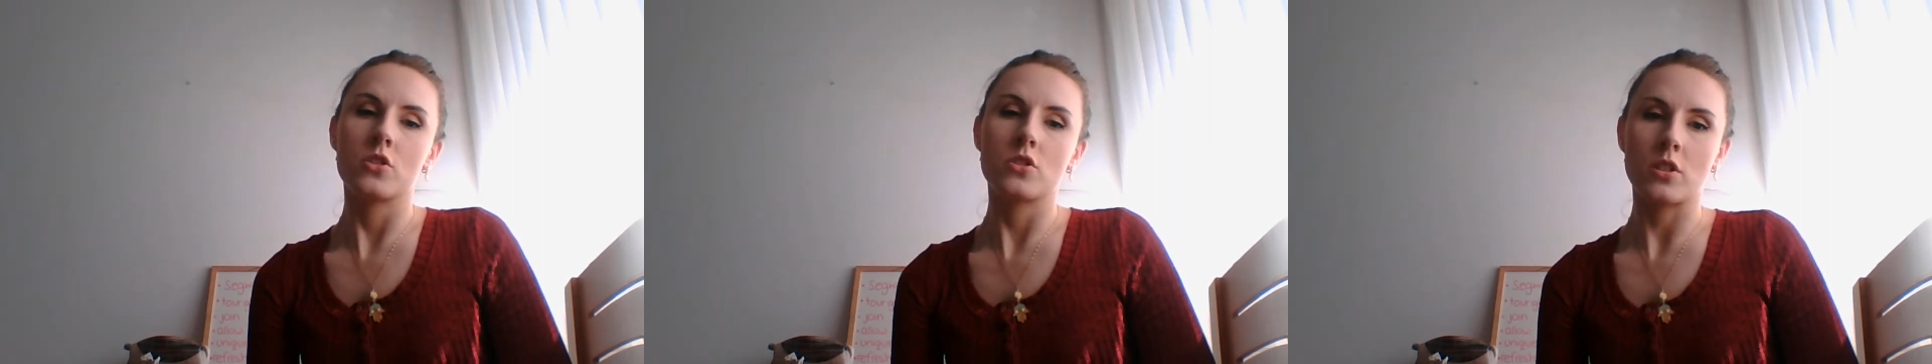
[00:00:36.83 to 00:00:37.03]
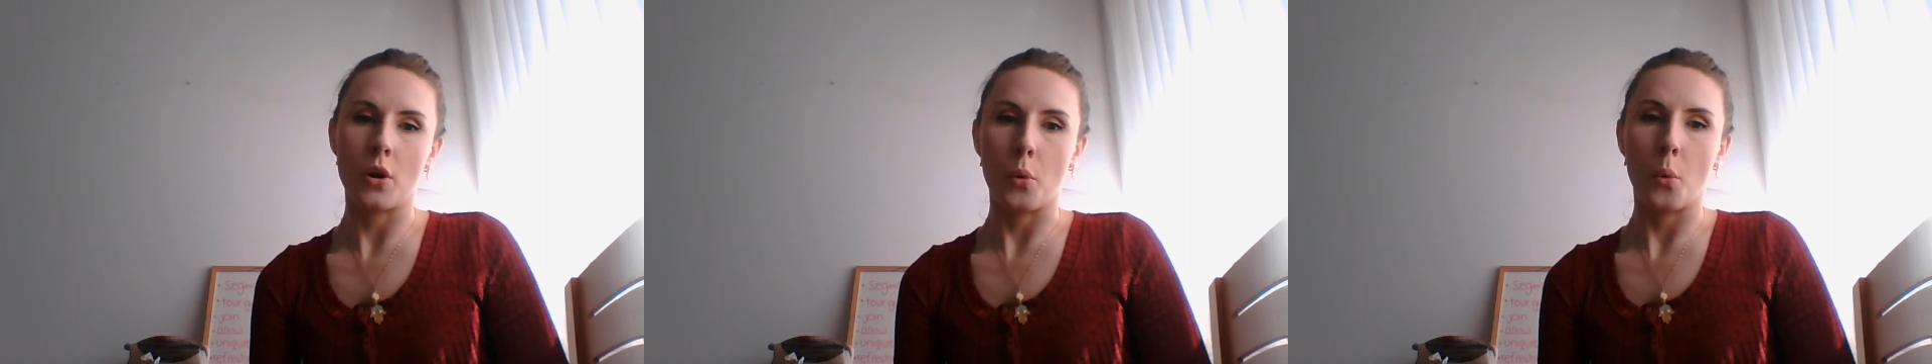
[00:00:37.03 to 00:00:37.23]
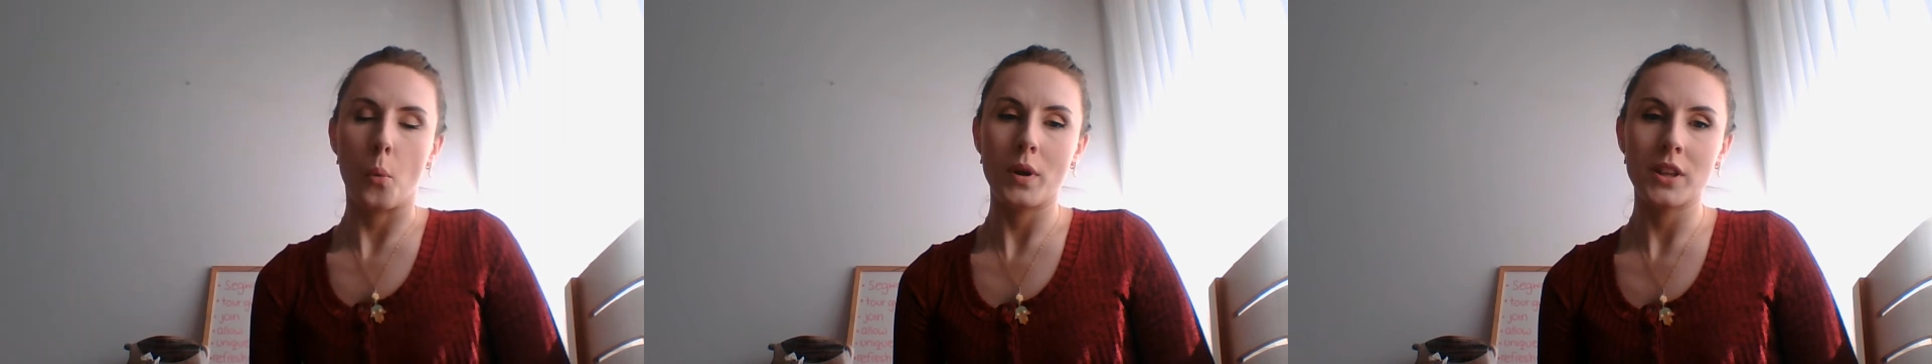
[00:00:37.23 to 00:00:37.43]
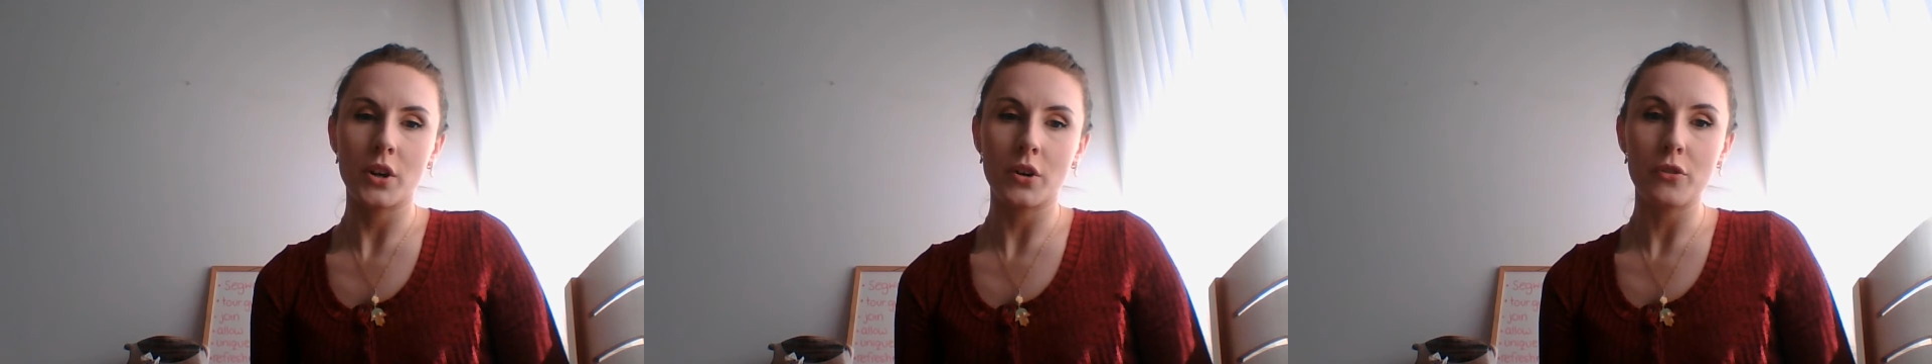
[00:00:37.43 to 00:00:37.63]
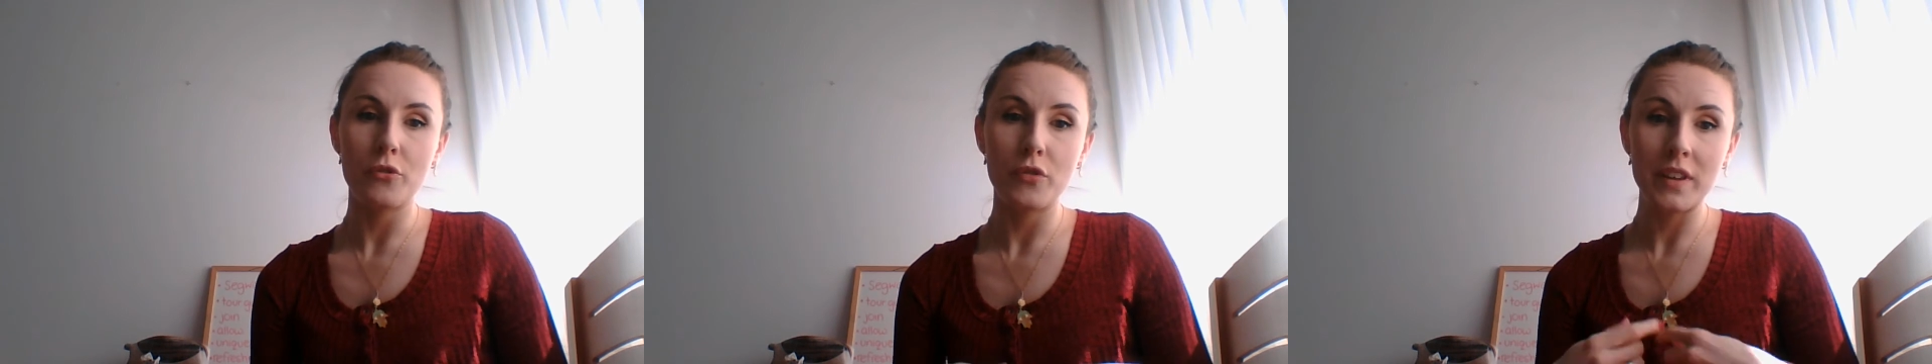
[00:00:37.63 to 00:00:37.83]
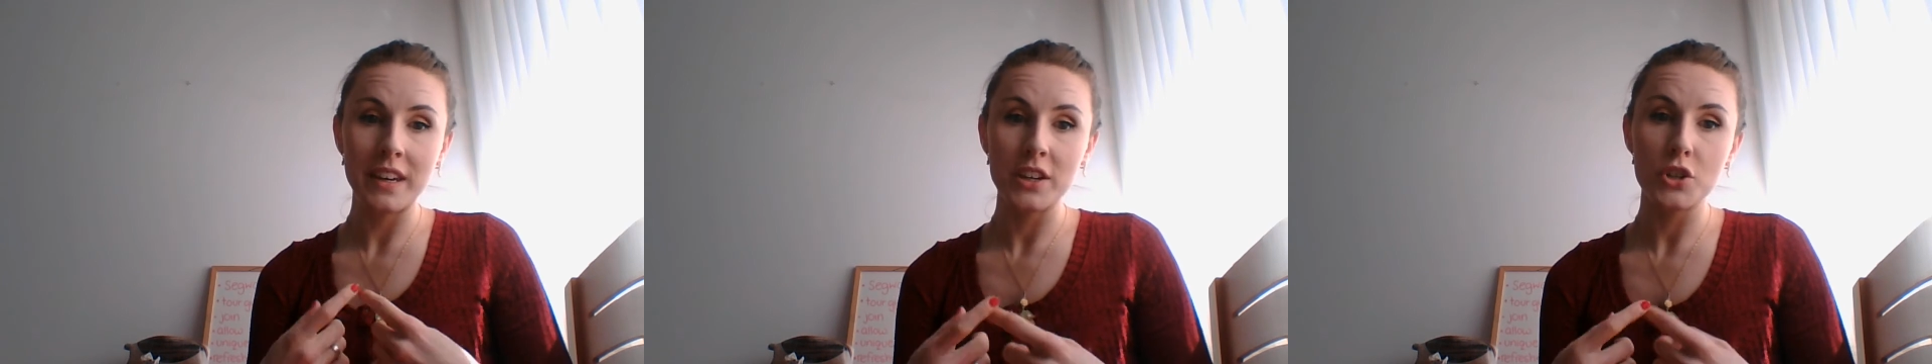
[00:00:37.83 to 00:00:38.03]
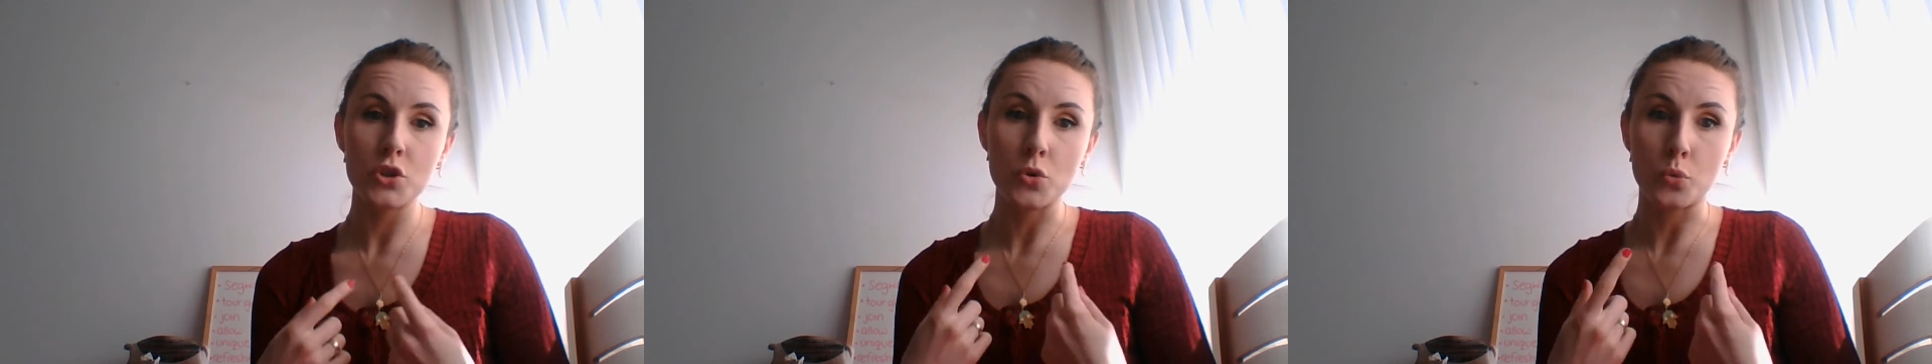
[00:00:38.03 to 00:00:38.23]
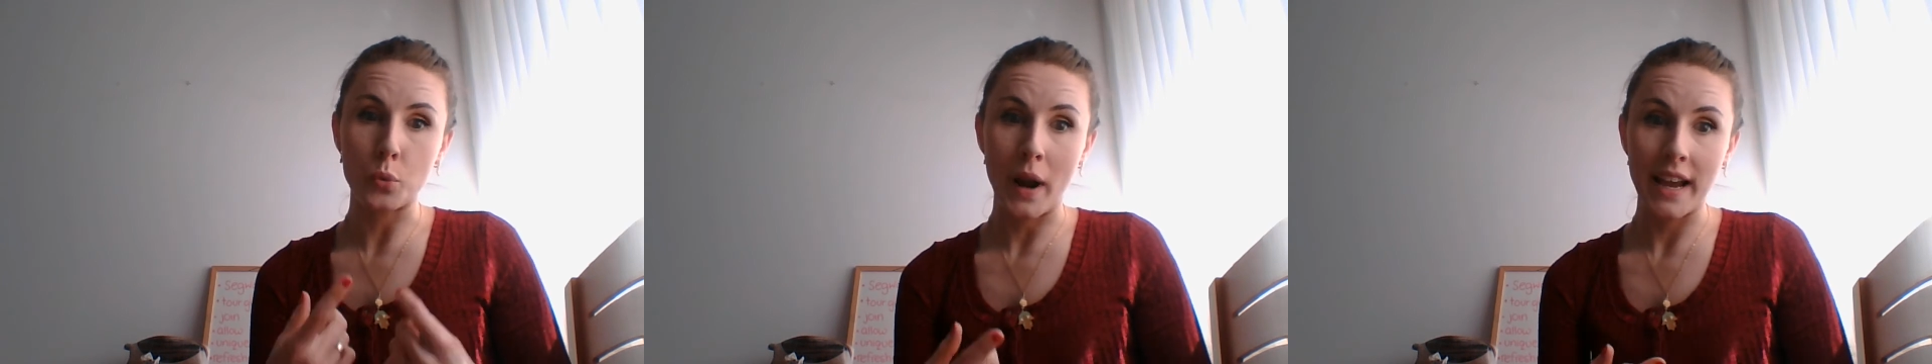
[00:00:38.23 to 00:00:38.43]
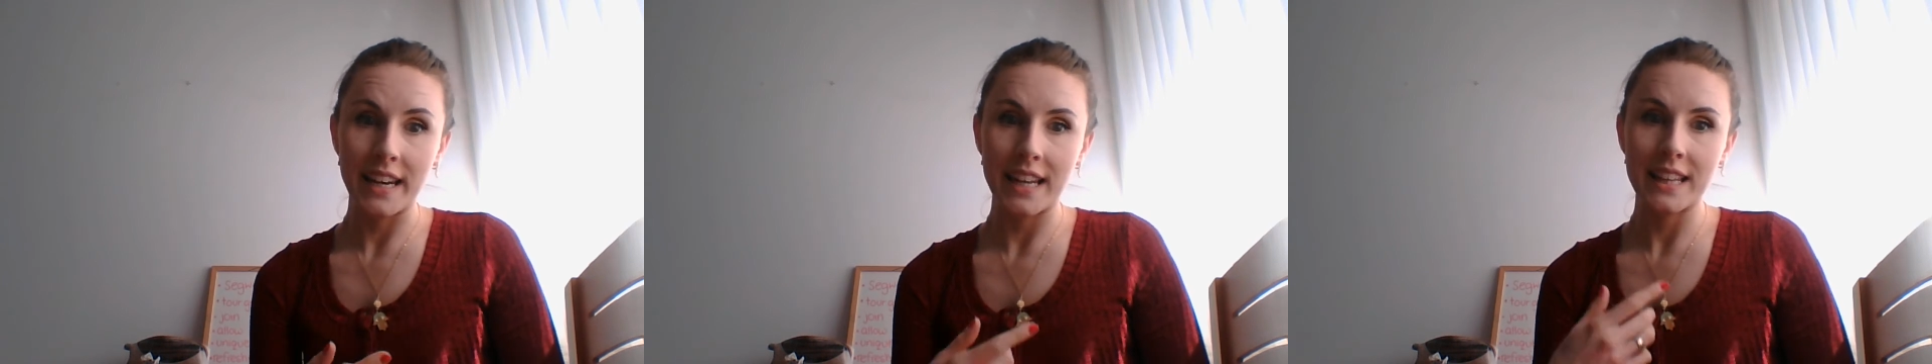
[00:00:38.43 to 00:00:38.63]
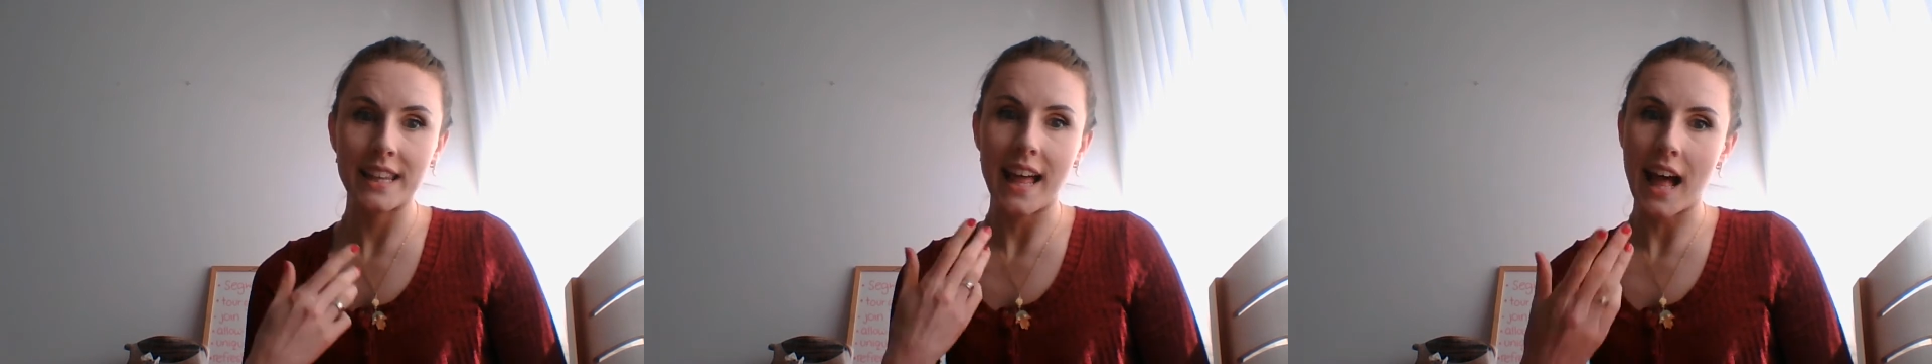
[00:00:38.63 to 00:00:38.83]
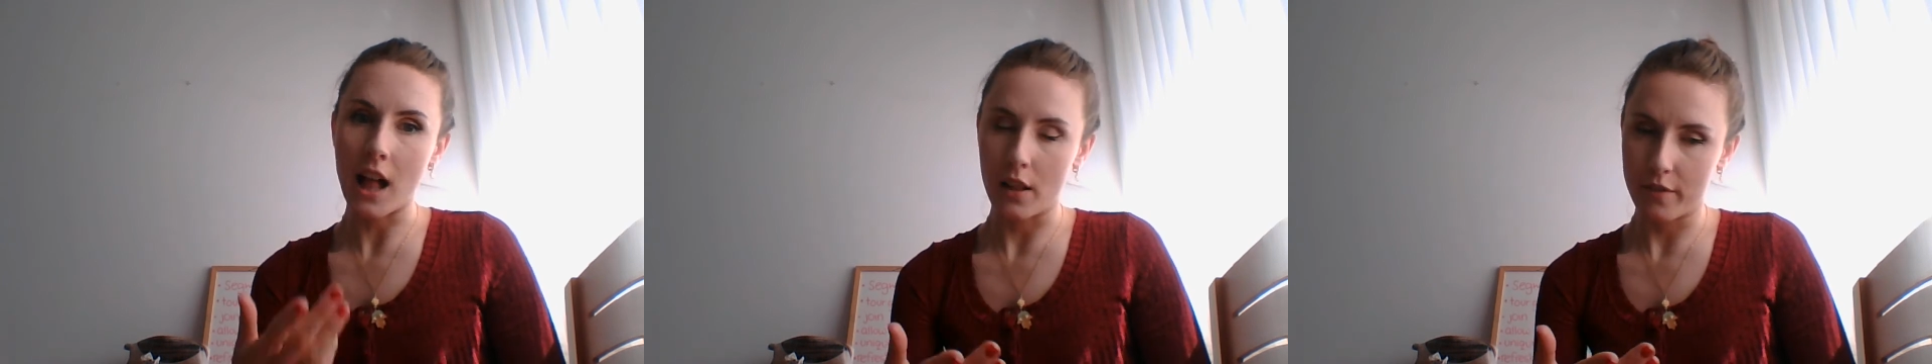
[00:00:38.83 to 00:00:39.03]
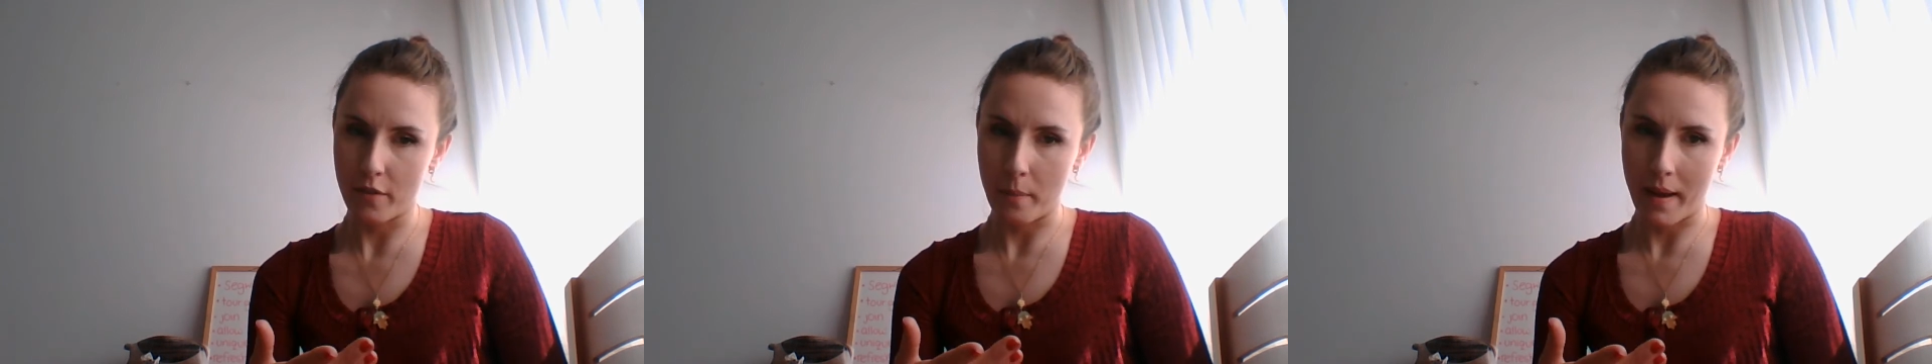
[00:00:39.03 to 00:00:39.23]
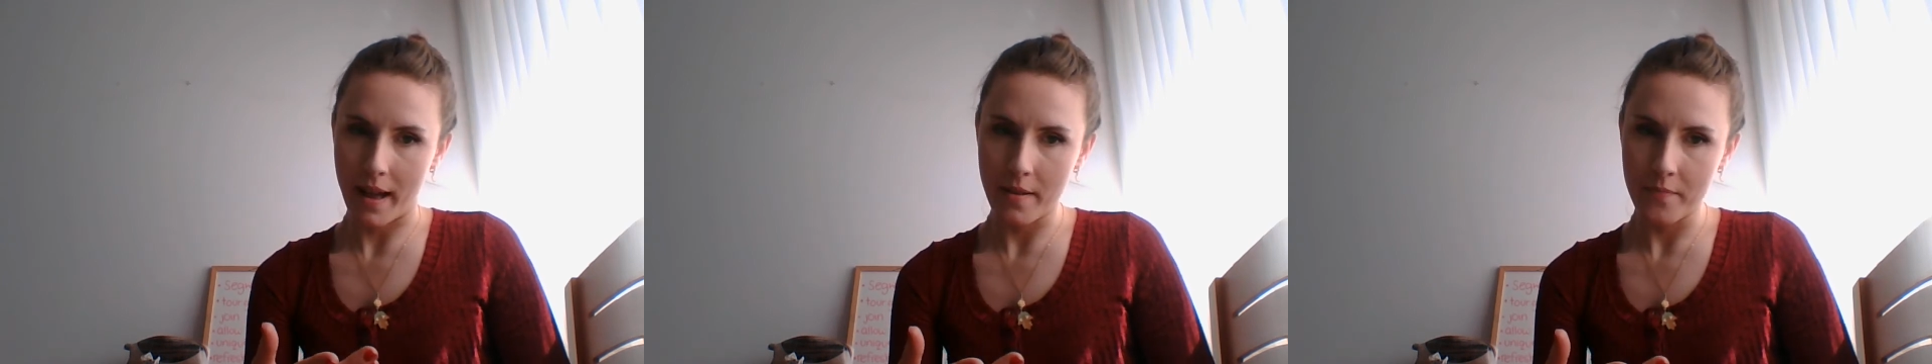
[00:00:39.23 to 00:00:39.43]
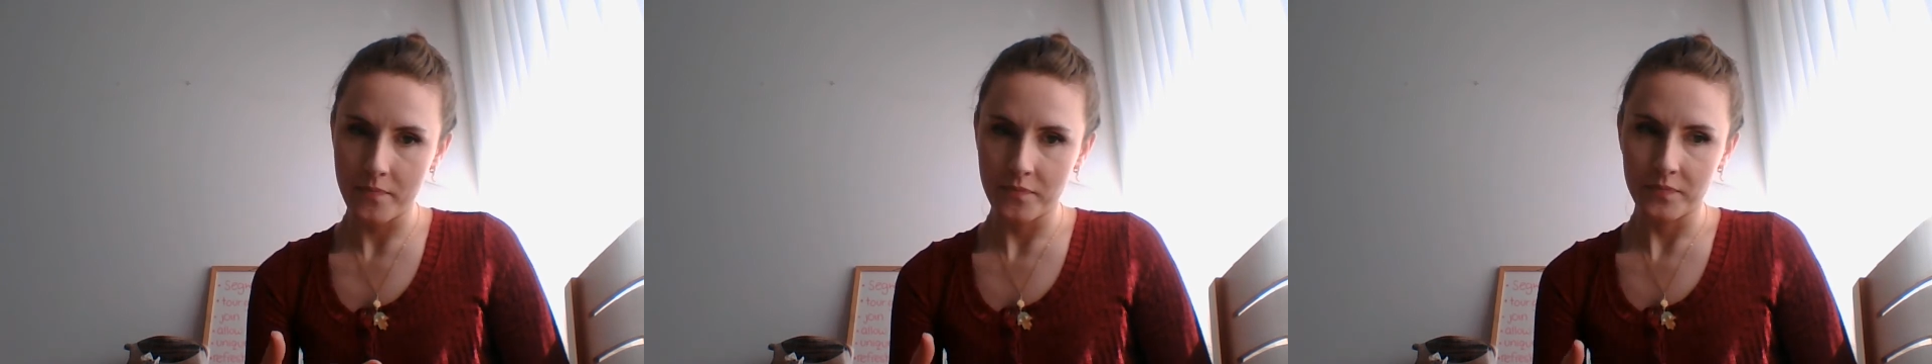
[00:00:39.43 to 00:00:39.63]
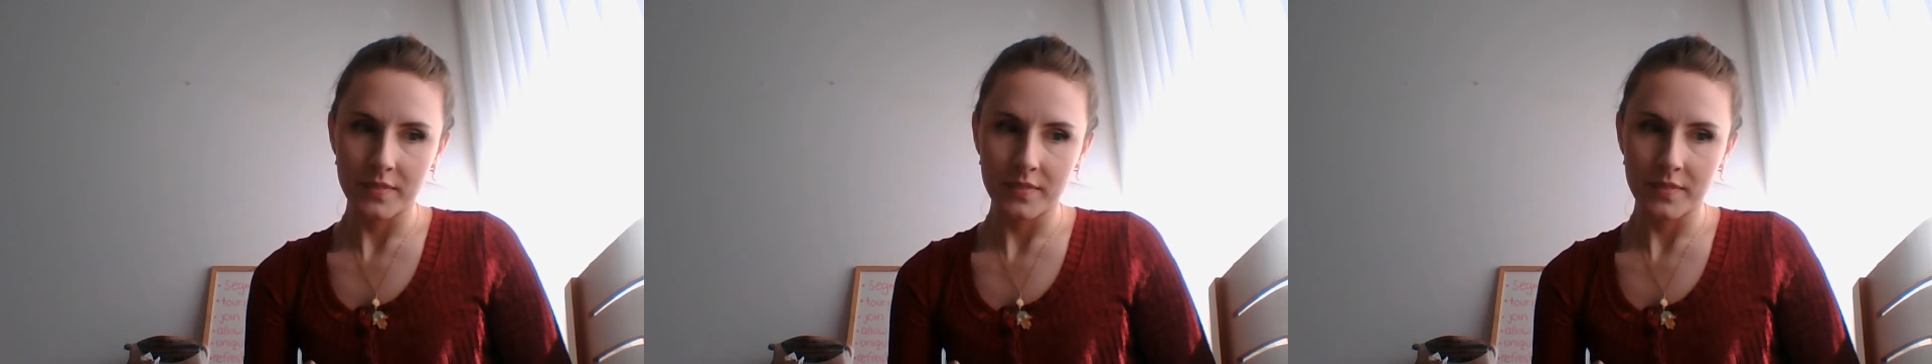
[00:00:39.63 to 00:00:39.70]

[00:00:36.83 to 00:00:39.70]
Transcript: So when you're finished writing the alphabet,